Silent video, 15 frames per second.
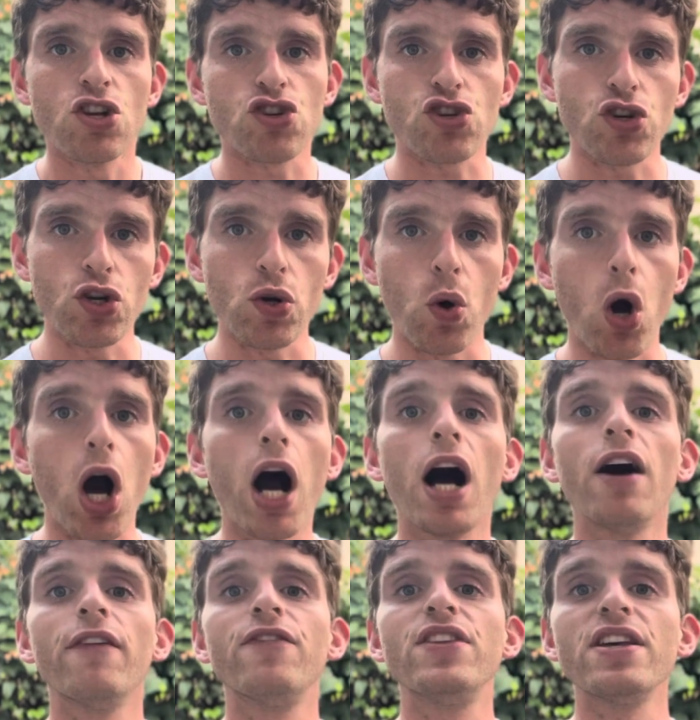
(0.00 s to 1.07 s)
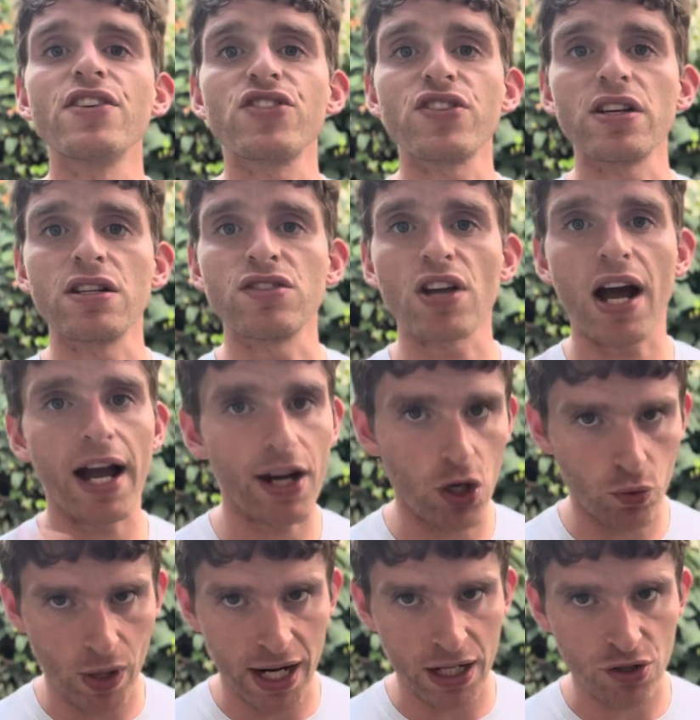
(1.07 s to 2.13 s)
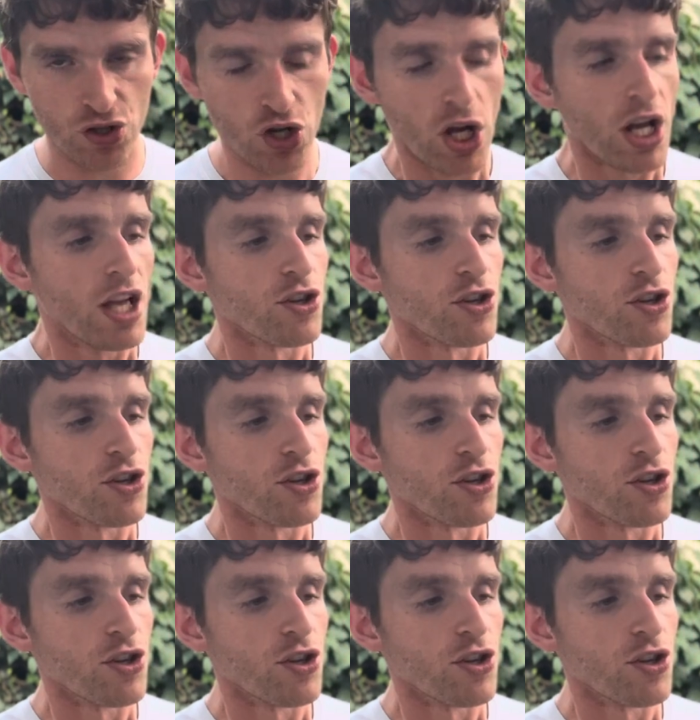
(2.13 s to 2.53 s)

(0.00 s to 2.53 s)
shoe of this entire range.